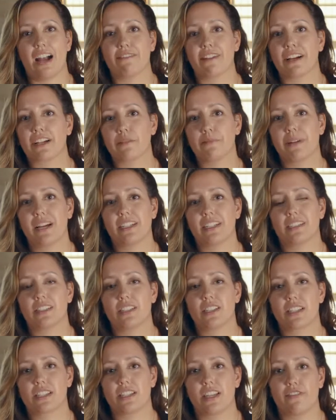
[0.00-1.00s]
I
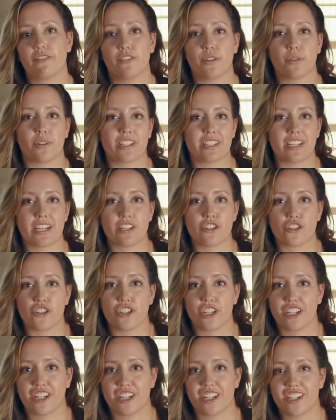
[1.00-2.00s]
recommend, if you're an
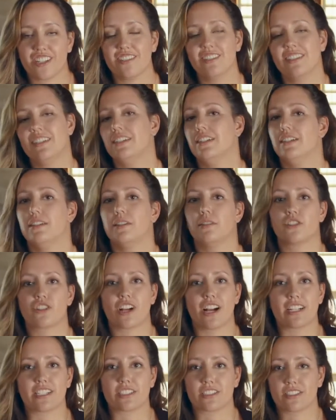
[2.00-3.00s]
engineer
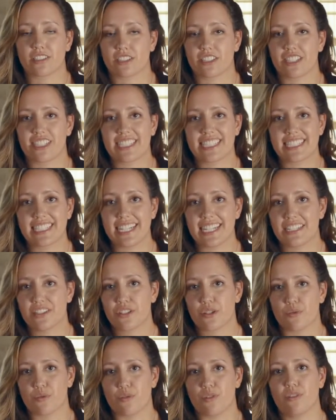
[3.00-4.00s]
trying to learn a design
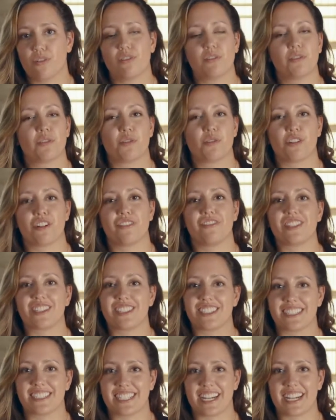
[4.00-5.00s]
tool, or if you're a
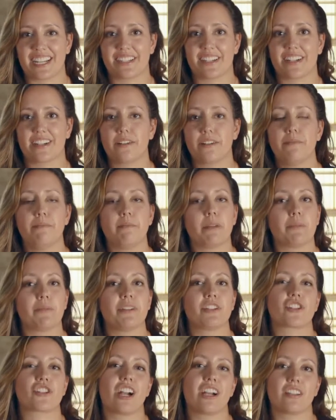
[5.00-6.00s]
designer,
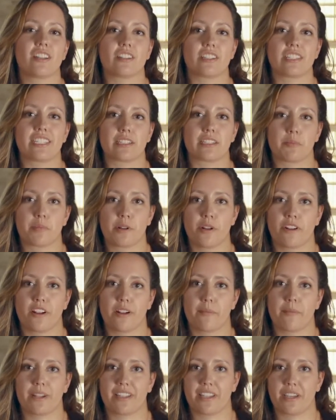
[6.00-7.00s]
maybe try learning a
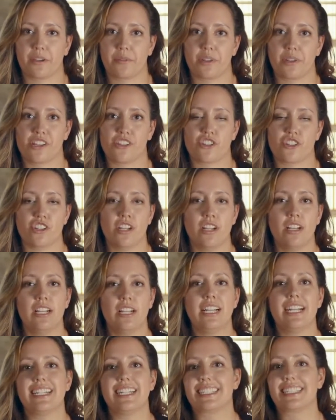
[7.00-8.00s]
programming language.
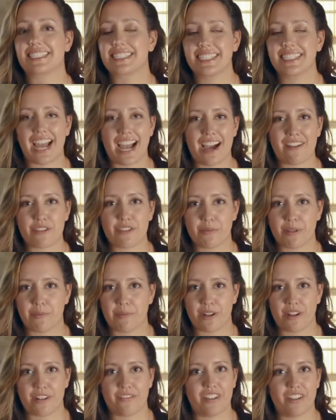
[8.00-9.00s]
It doesn't have to be
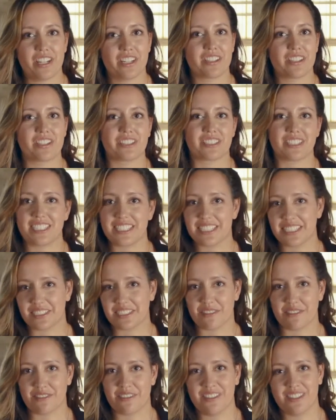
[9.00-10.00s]
perfect. There is
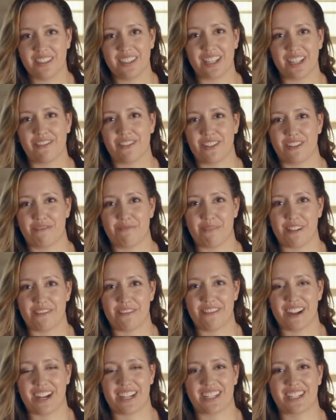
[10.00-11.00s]
no level of
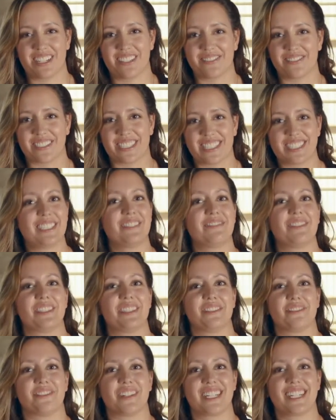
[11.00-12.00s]
perfection really when
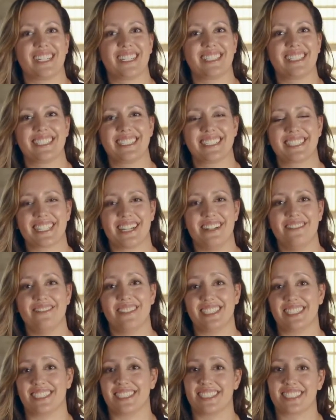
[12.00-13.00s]
you're working on this stuff,
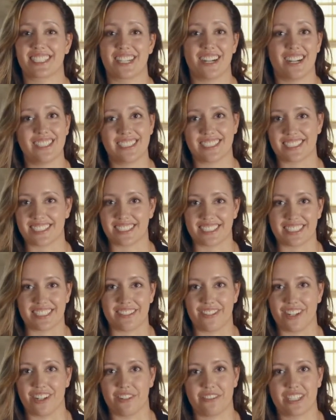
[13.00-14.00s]
as it's constantly
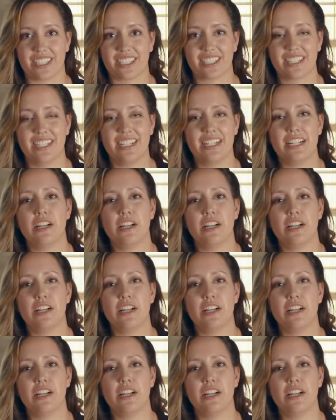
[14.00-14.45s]
evolving.